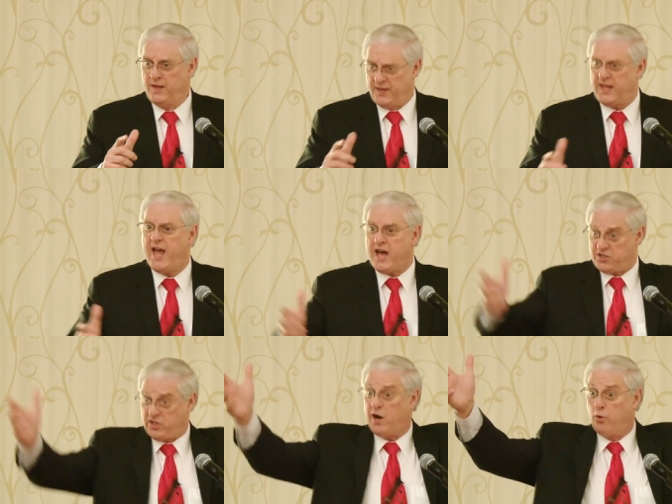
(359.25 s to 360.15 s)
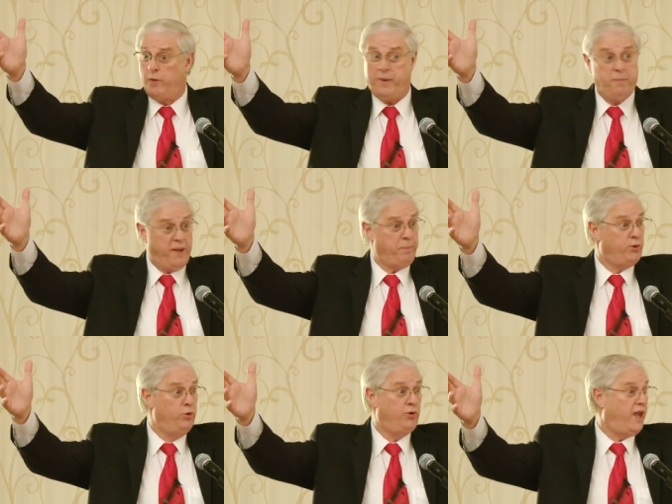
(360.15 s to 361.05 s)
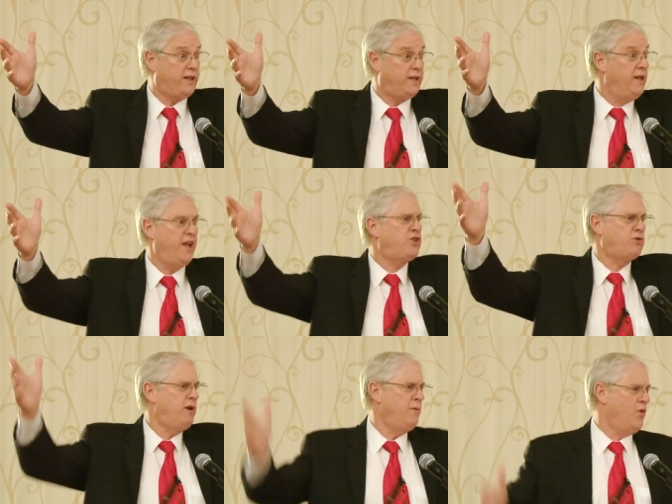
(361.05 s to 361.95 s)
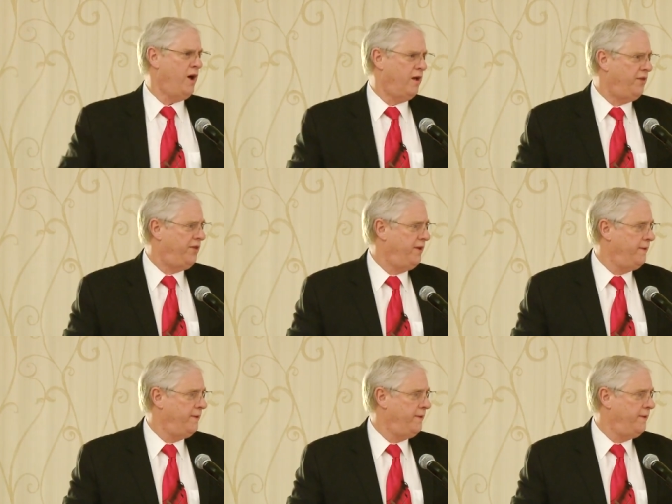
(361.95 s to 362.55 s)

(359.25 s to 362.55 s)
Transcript: that yes, there will be people who get extreme wealth.